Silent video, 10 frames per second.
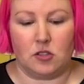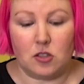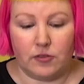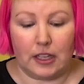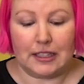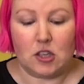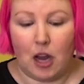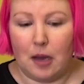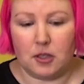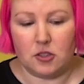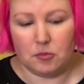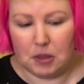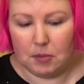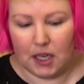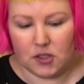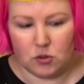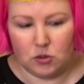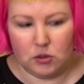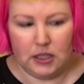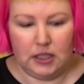fairly time-consuming
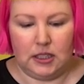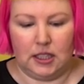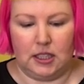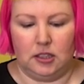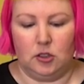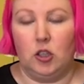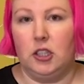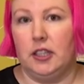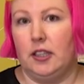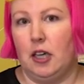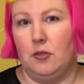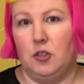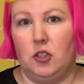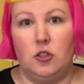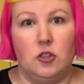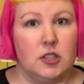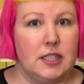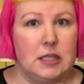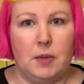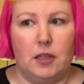puzzle, longer than I would usually
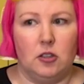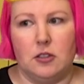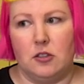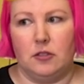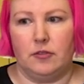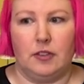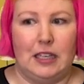spend on sort of